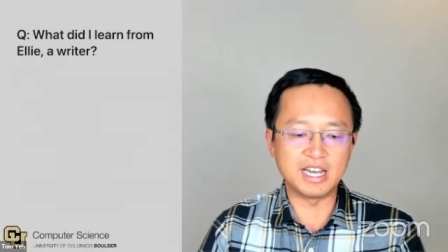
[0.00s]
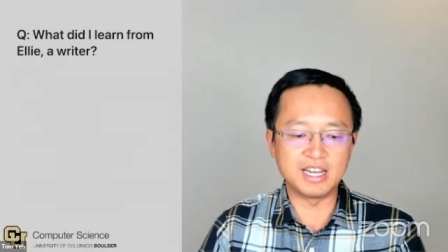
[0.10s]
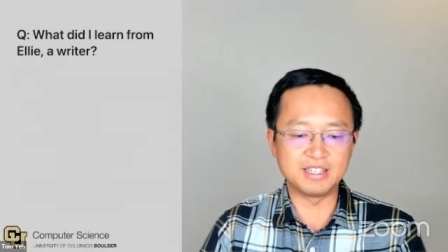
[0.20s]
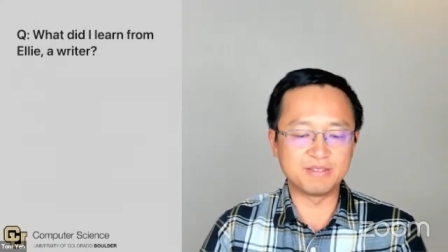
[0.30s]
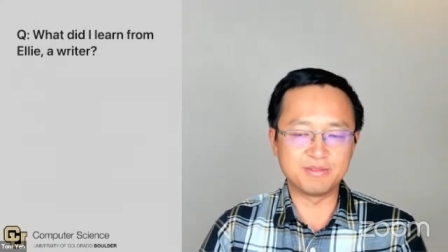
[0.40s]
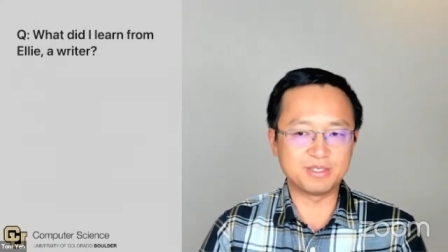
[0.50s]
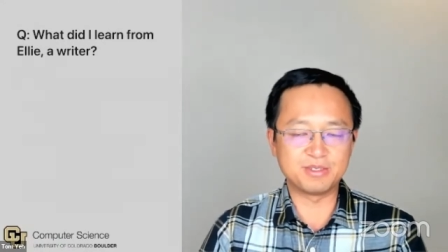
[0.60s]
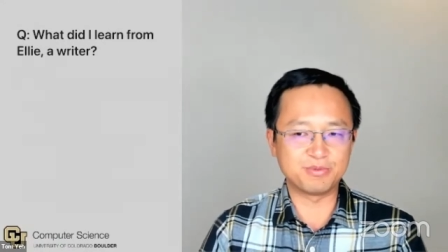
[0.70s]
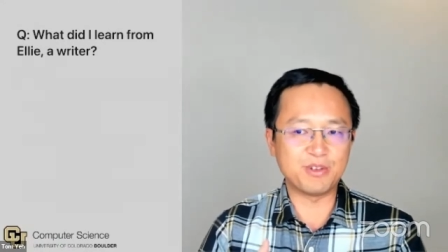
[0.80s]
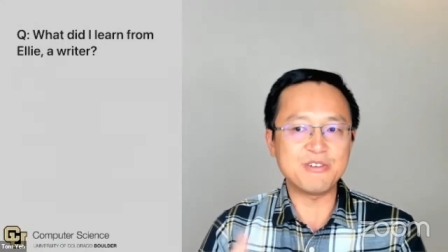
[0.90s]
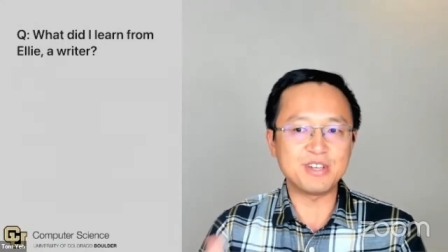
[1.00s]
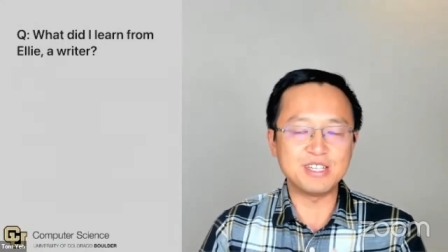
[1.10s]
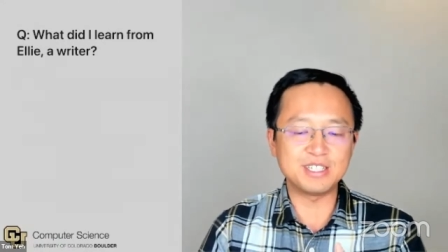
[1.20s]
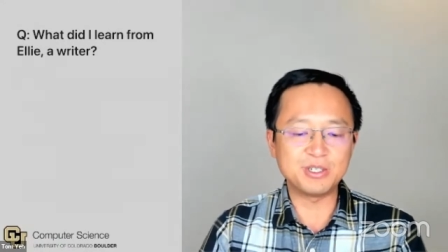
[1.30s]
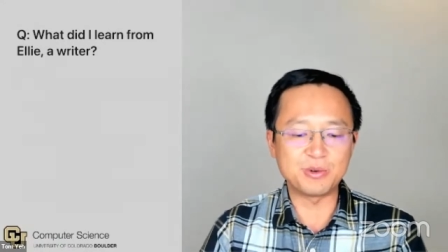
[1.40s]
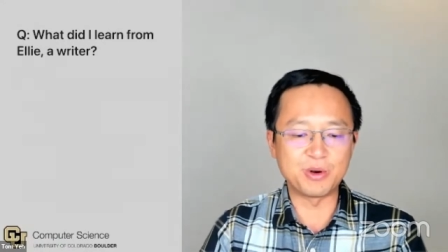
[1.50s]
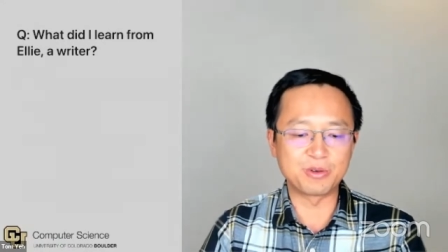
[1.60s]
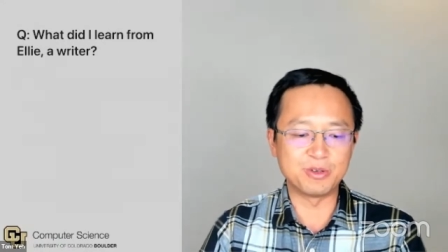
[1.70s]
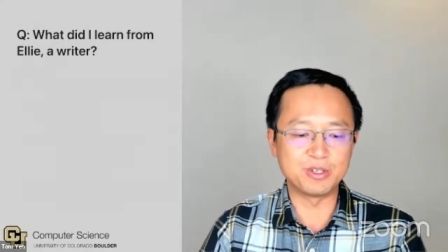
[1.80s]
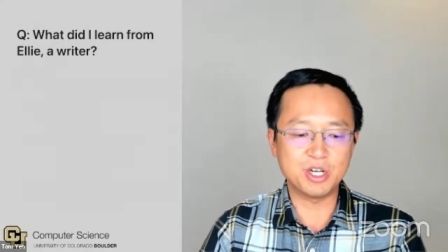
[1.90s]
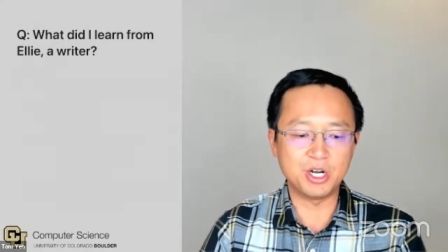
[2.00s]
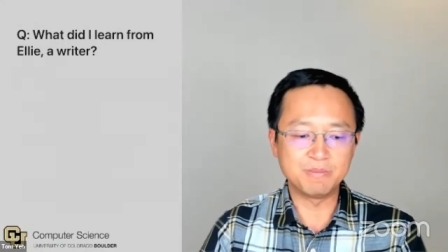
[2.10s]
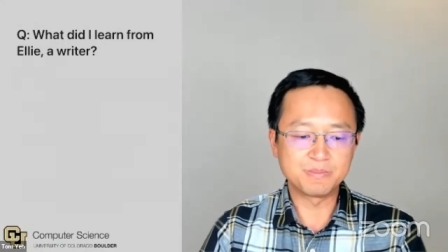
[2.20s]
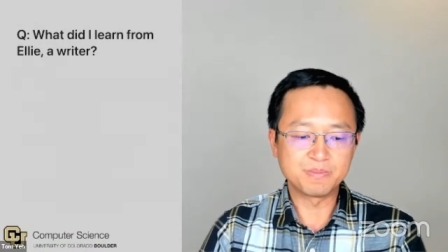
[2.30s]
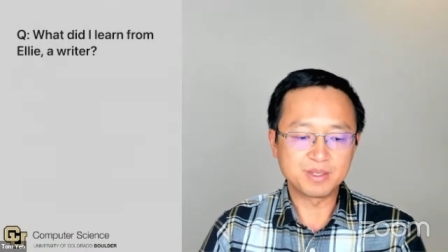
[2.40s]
And it's very easy to work with her.